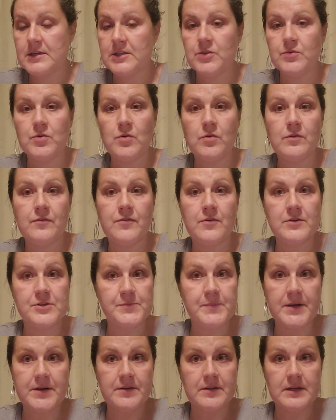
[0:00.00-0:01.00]
you know the folks
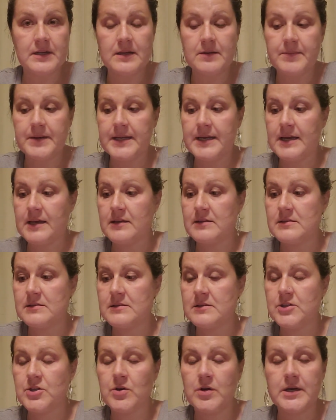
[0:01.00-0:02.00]
better than anybody else,
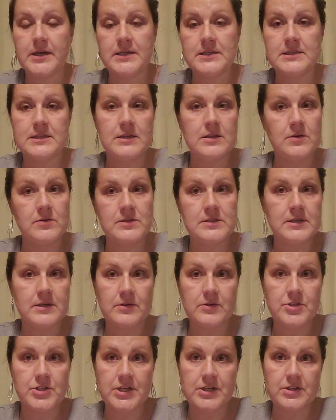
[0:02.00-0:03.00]
you're going to see those
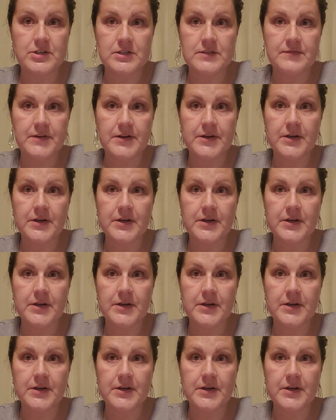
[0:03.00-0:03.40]
subtle changes very